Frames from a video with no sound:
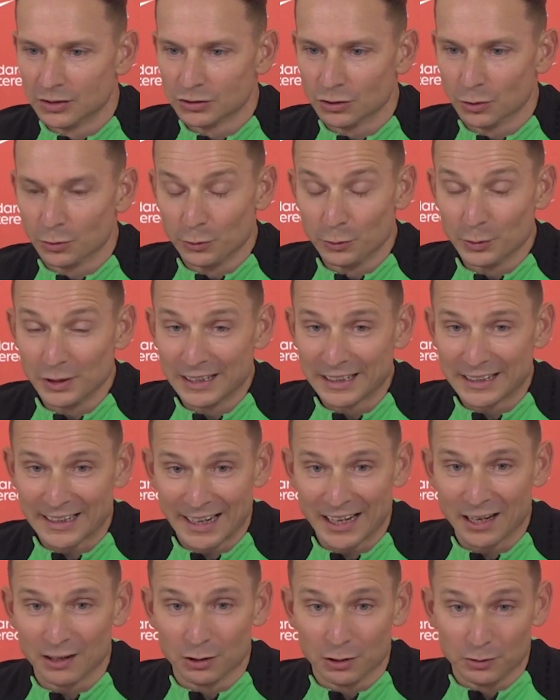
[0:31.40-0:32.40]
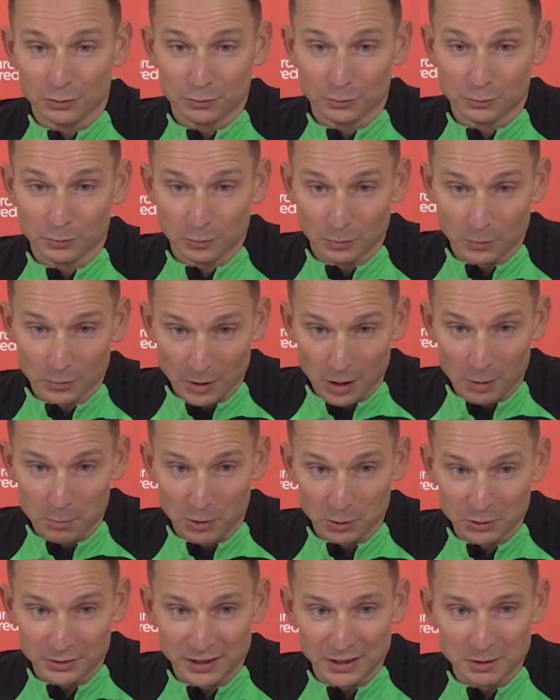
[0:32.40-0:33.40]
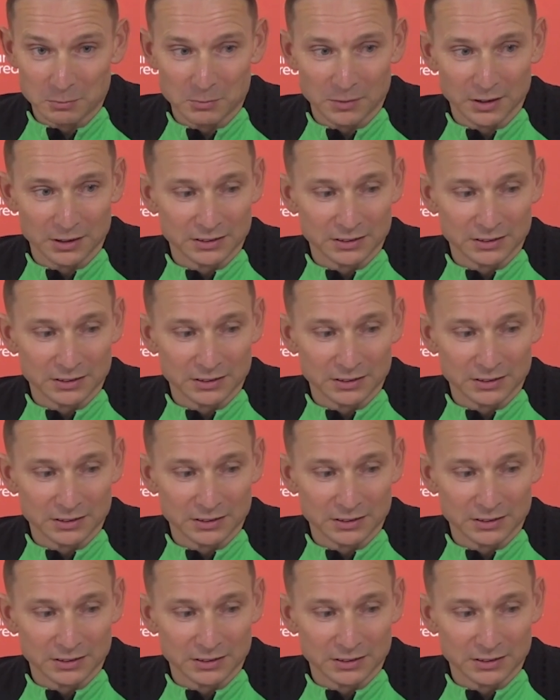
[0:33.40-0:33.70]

So we really care about him.